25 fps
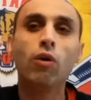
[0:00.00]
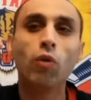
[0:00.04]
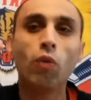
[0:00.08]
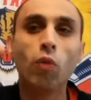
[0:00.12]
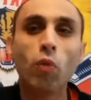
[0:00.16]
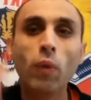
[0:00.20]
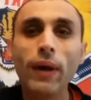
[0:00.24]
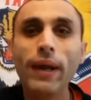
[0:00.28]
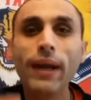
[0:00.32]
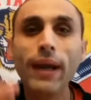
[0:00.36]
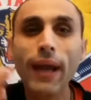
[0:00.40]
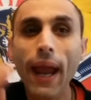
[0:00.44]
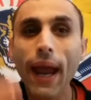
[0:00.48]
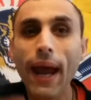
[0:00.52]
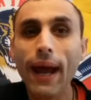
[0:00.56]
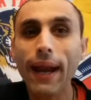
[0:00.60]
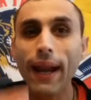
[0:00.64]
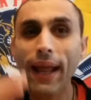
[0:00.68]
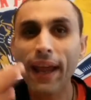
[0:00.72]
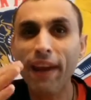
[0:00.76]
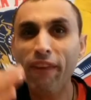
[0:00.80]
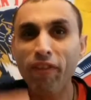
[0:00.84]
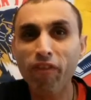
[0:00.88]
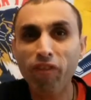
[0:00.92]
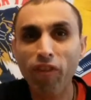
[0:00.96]
We had
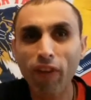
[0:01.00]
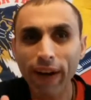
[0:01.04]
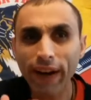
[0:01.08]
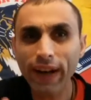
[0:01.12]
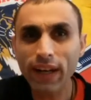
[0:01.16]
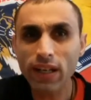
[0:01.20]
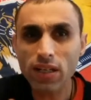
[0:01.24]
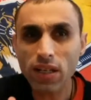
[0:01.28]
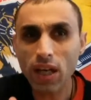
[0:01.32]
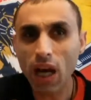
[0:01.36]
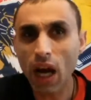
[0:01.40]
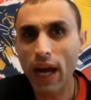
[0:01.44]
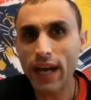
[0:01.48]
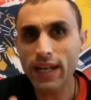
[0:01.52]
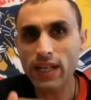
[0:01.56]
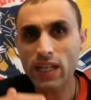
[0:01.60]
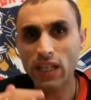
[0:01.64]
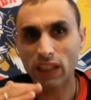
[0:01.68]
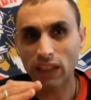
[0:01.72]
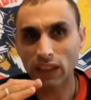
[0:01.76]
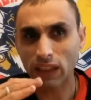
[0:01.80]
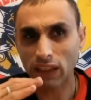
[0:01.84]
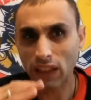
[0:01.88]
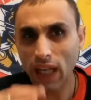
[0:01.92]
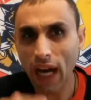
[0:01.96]
a franchise
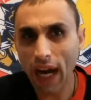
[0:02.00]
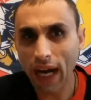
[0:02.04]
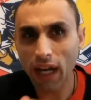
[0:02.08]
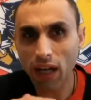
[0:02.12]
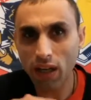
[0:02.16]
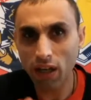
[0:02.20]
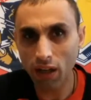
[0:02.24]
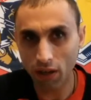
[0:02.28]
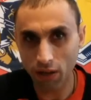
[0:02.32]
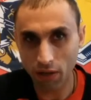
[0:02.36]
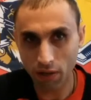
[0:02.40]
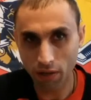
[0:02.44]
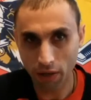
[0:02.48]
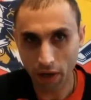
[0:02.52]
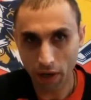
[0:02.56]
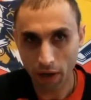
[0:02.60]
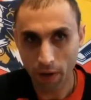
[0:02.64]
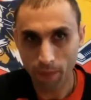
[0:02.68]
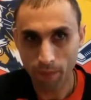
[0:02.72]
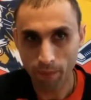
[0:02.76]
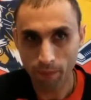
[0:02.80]
record